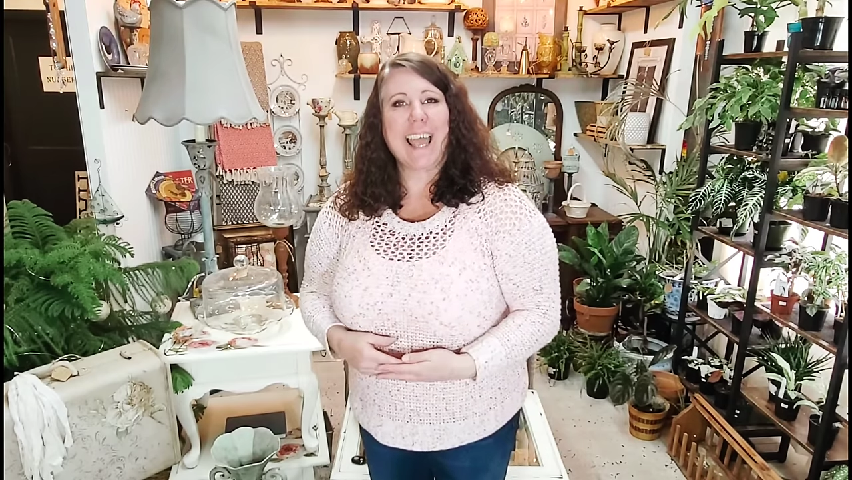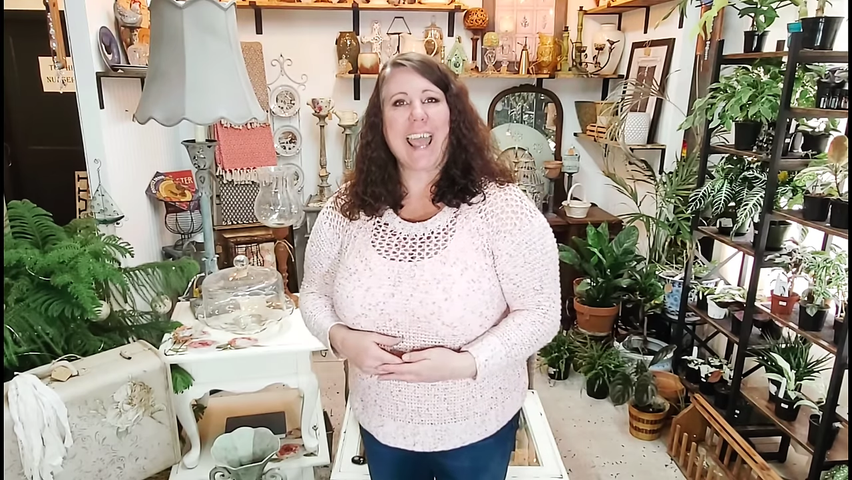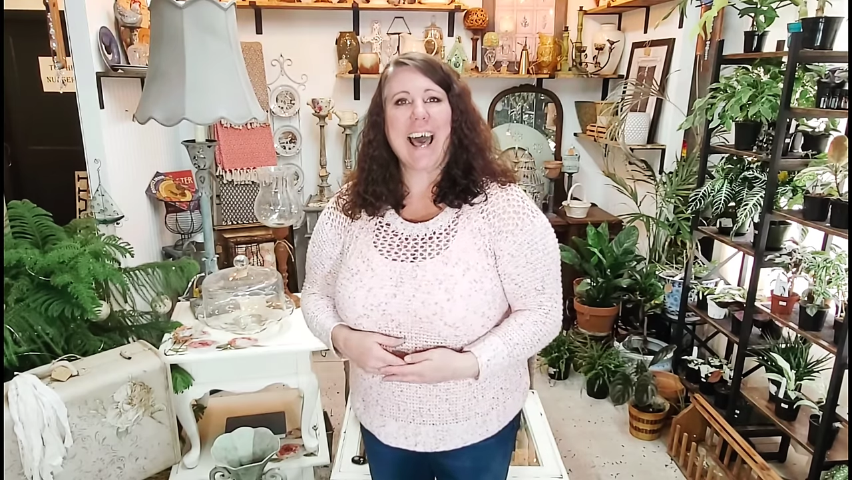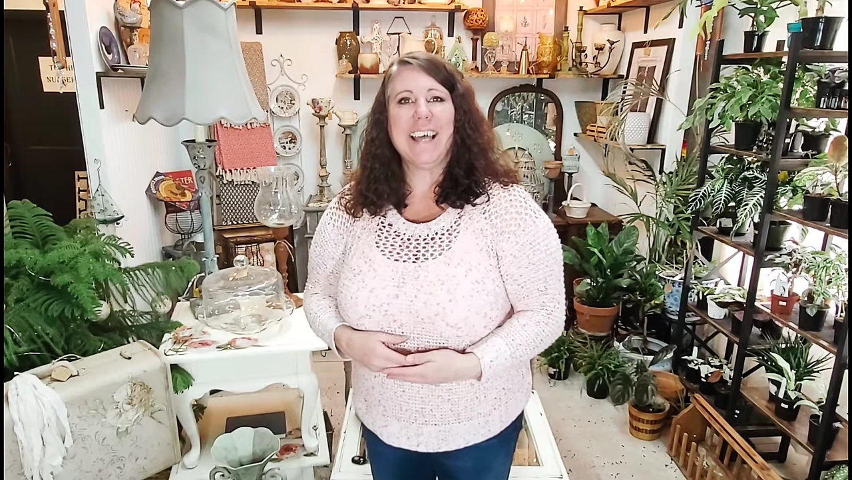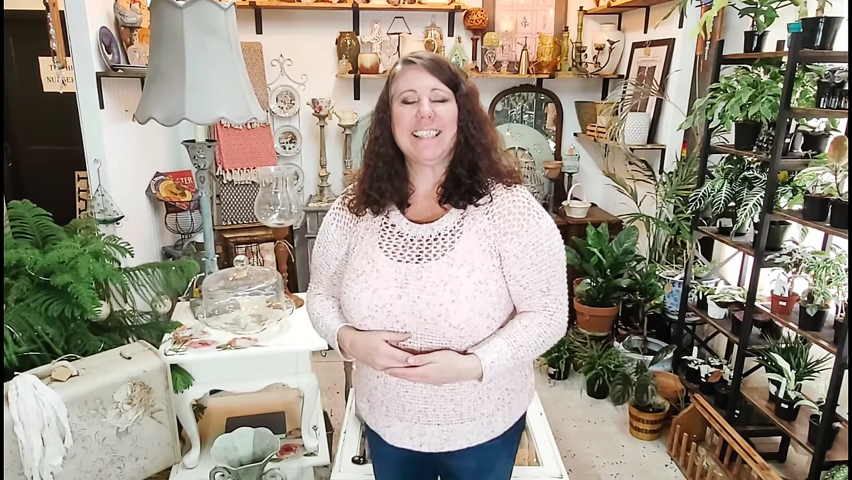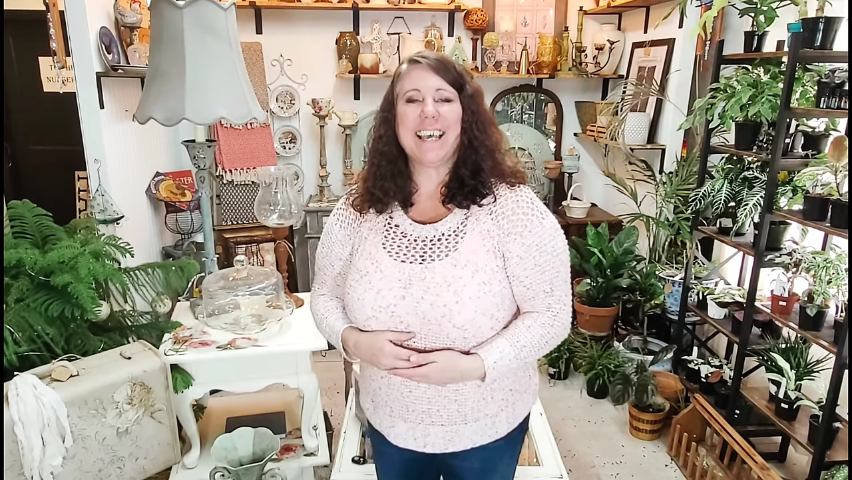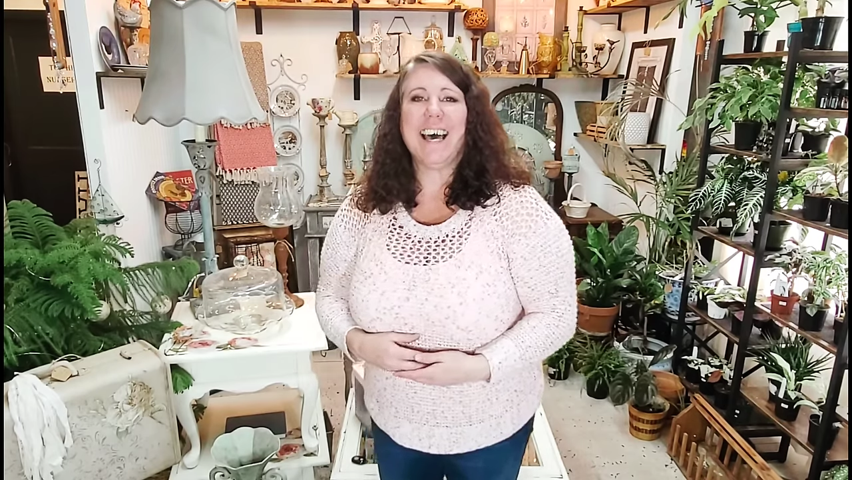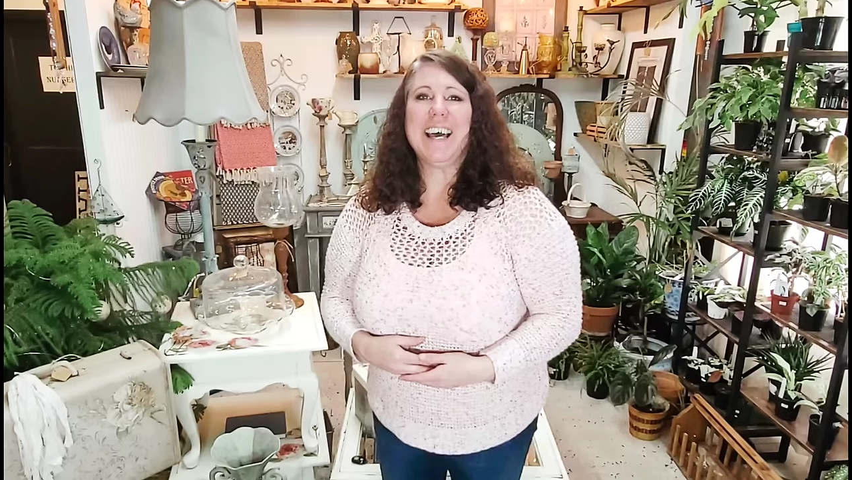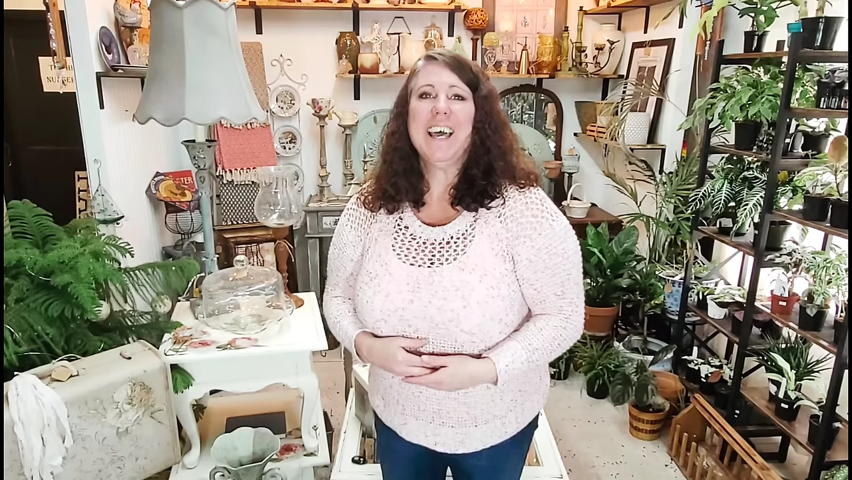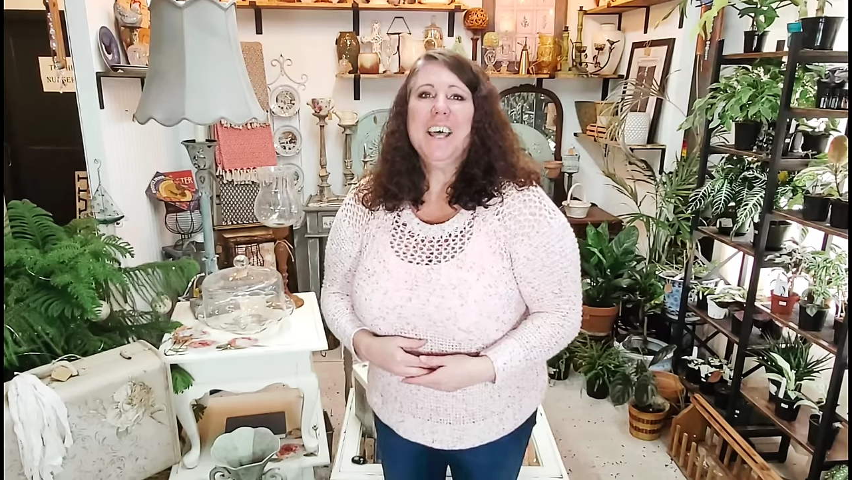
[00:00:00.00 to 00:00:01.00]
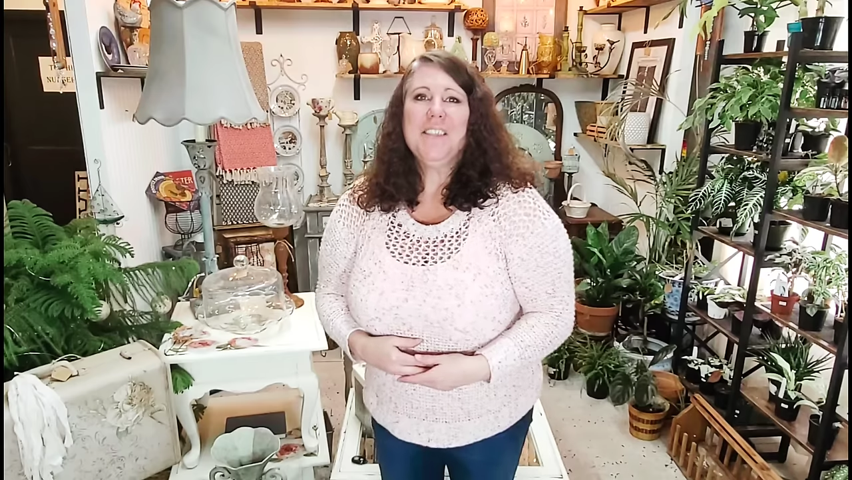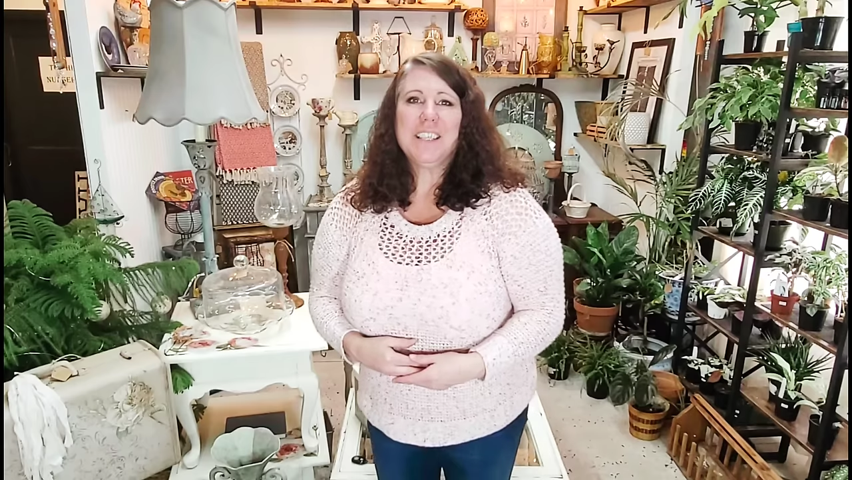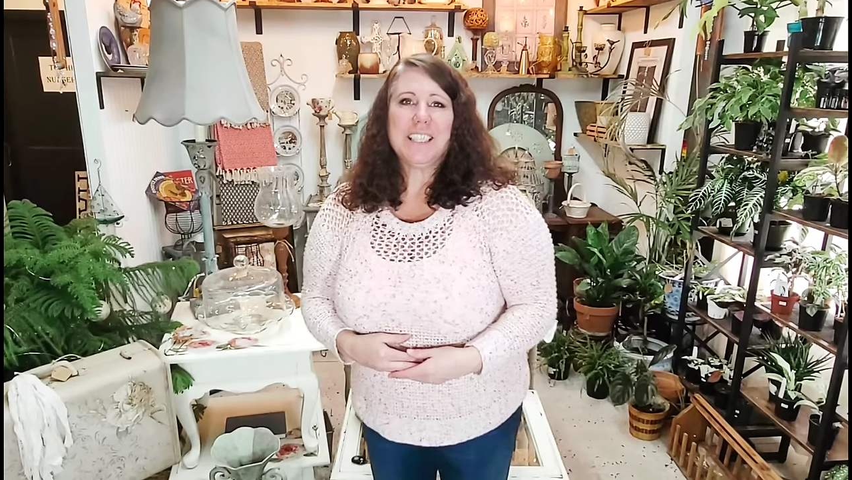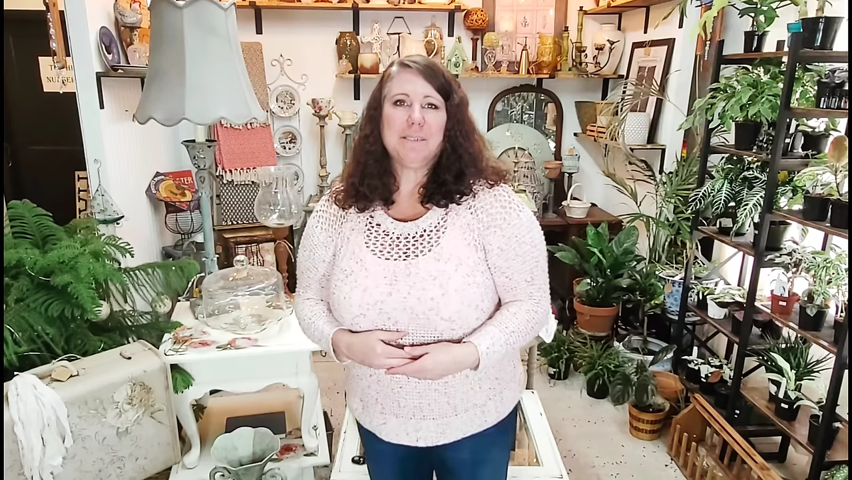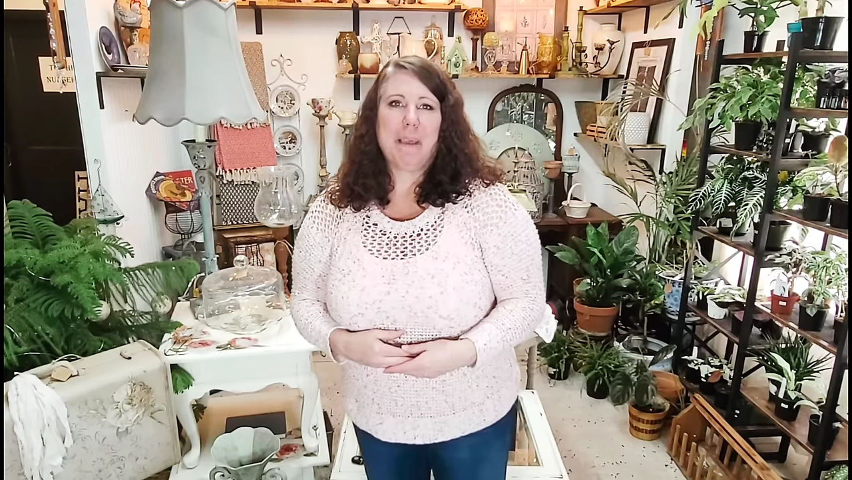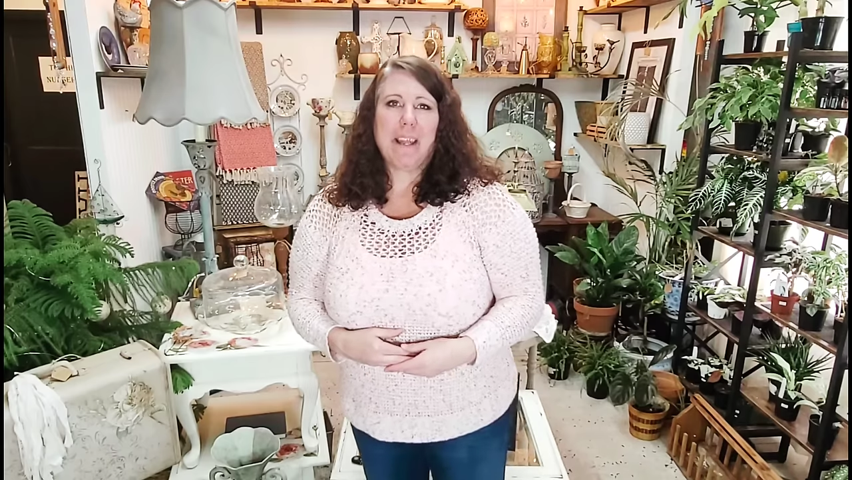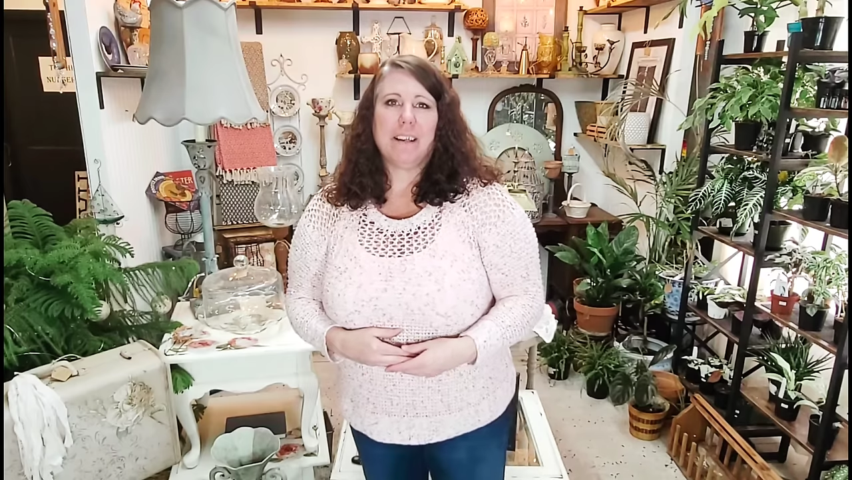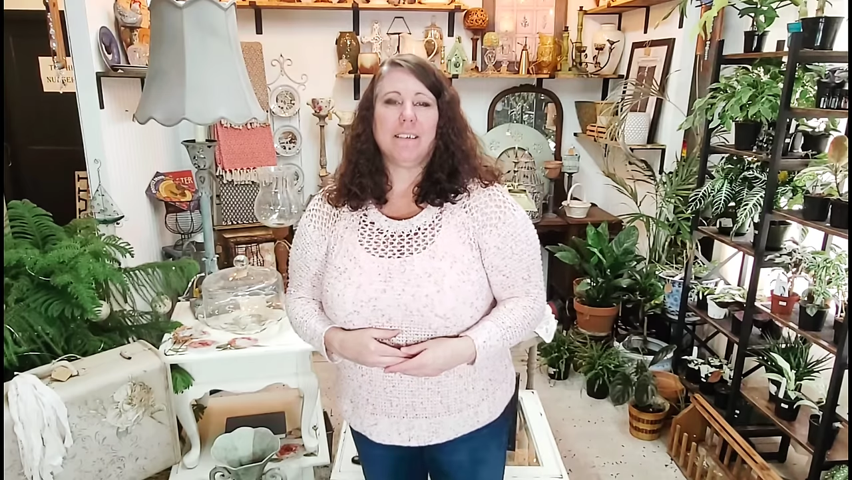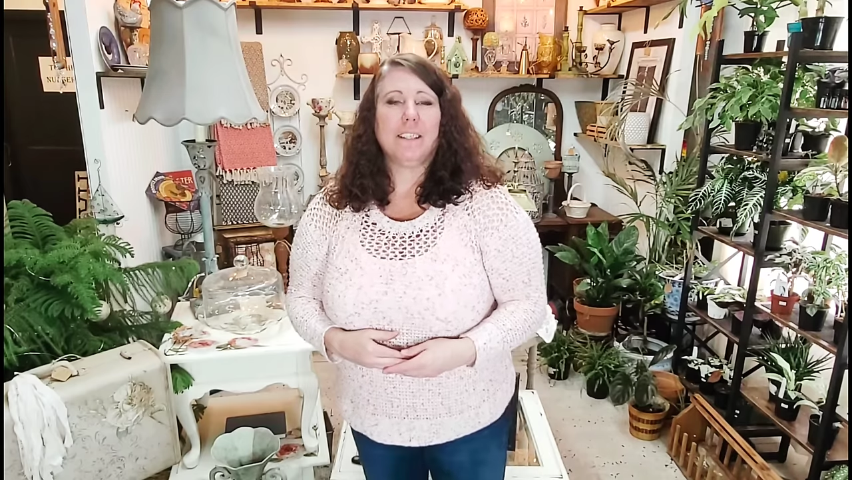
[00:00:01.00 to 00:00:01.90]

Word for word: And uh, this has been a